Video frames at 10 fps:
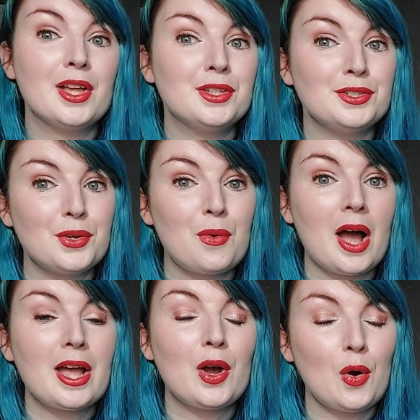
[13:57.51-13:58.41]
So
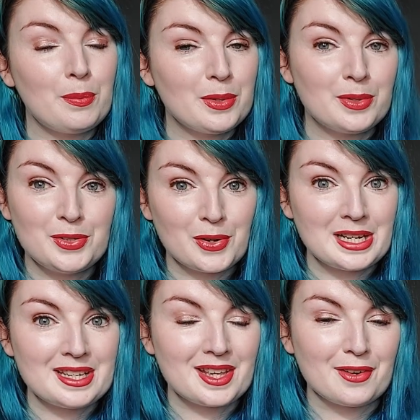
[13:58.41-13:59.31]
I hope you
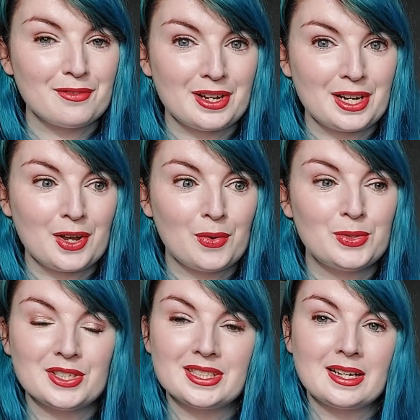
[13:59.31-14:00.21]
enjoyed that video,
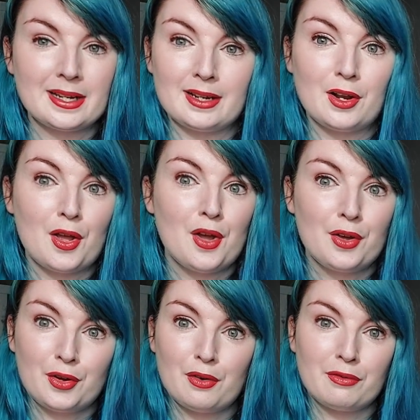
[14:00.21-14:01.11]
just a little
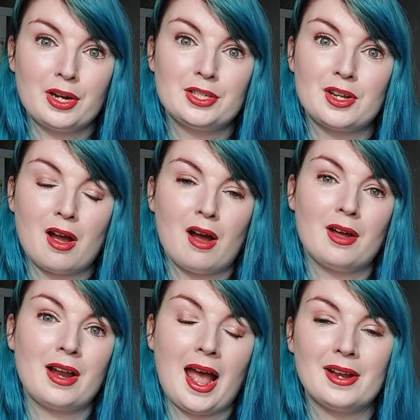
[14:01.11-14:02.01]
coverage
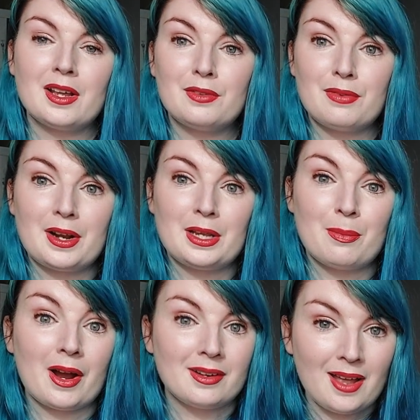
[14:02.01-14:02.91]
on Anna and Fanny
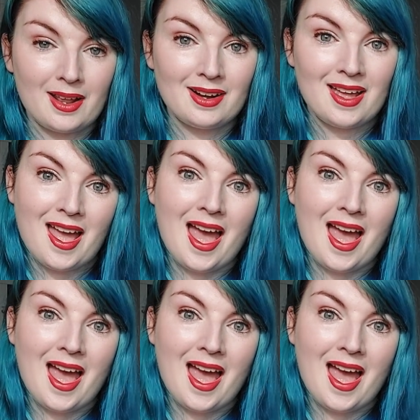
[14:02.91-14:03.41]
Parnell